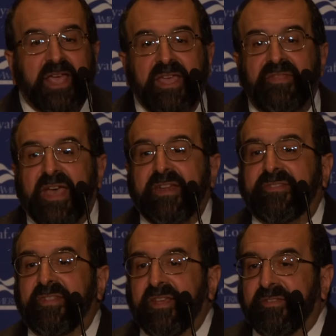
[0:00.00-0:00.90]
and that
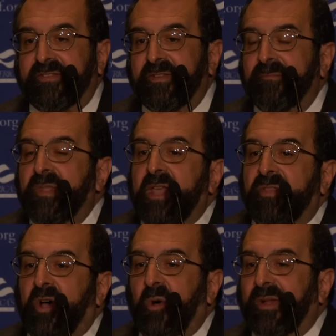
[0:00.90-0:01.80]
is this
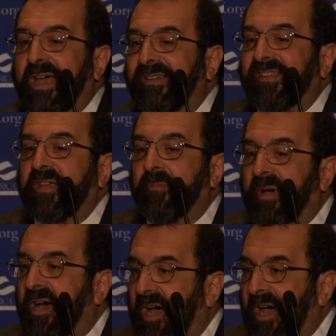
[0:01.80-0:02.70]
the whole idea
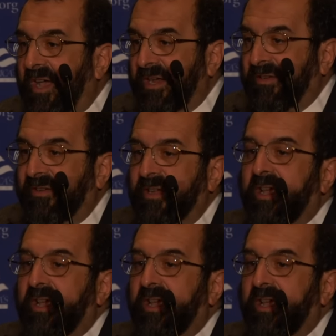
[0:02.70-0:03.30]
behind